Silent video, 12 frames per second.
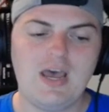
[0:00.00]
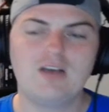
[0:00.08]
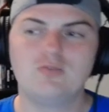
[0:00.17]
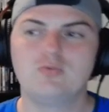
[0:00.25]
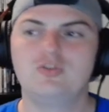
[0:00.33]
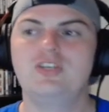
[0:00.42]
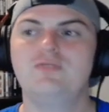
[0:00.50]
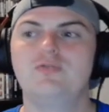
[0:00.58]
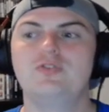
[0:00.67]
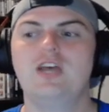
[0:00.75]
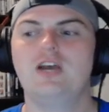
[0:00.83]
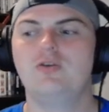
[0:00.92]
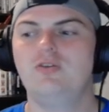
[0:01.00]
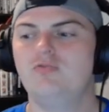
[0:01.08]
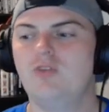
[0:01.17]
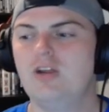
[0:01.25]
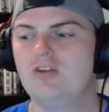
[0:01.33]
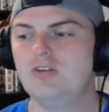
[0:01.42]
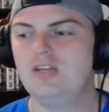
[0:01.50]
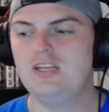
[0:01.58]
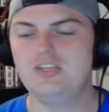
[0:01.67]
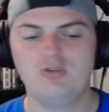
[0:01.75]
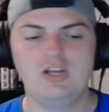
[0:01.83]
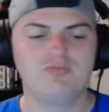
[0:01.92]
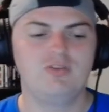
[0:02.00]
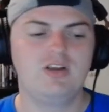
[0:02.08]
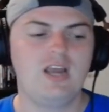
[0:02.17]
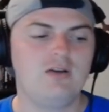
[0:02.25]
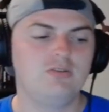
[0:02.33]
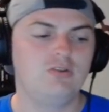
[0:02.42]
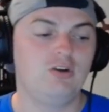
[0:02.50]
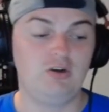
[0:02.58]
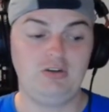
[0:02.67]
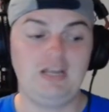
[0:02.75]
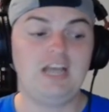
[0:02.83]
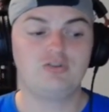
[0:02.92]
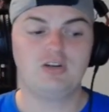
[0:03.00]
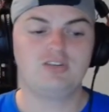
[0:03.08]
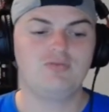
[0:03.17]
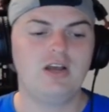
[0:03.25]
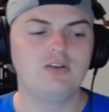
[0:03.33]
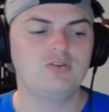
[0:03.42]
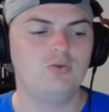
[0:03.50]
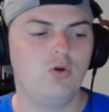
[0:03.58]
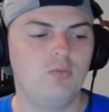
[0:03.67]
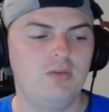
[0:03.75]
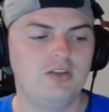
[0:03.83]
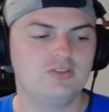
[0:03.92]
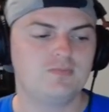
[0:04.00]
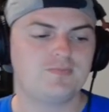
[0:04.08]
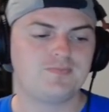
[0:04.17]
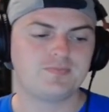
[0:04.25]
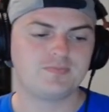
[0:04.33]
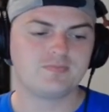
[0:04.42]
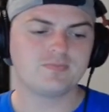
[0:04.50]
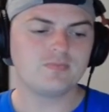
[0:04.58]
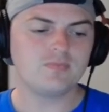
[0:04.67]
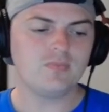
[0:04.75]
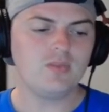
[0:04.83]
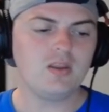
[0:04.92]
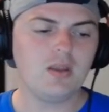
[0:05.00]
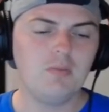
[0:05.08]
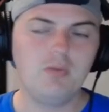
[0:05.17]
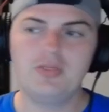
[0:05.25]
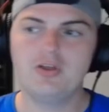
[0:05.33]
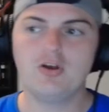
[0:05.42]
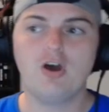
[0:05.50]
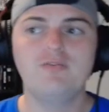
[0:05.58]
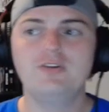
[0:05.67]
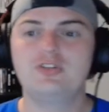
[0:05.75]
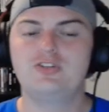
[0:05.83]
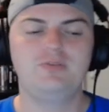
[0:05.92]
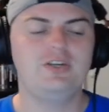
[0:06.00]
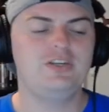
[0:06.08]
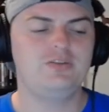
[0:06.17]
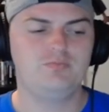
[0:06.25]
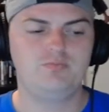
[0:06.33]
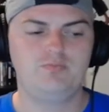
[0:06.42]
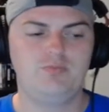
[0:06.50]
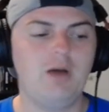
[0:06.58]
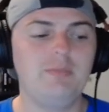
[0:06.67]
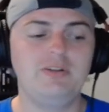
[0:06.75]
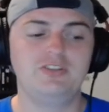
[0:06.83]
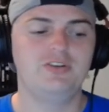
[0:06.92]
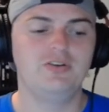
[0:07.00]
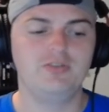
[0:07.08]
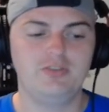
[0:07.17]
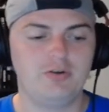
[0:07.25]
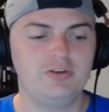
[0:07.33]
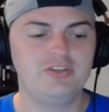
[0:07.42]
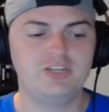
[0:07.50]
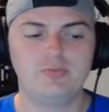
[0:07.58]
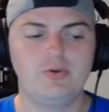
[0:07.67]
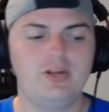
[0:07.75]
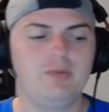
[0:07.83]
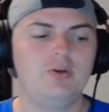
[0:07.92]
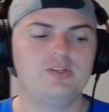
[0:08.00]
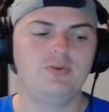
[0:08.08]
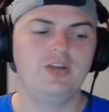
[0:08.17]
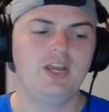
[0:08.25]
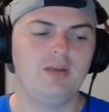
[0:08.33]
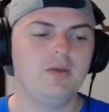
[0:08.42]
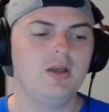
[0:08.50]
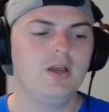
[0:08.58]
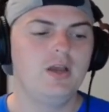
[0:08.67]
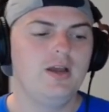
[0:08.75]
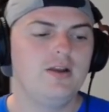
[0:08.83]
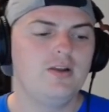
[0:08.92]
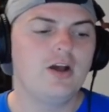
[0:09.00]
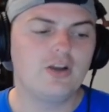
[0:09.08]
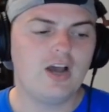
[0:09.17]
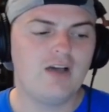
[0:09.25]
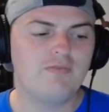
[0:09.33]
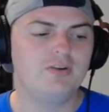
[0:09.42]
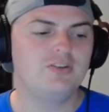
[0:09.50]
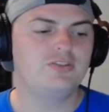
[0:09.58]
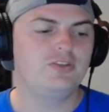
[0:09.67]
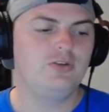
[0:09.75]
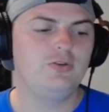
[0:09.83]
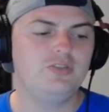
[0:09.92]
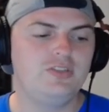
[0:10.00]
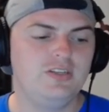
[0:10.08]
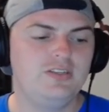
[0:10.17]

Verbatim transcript: Uh, quarterback Frank Harris is back. Receiver Zakhari Franklin is transferring out, or has transferred out to Ole Miss. But their offense should be humming still at 36.8 points per game.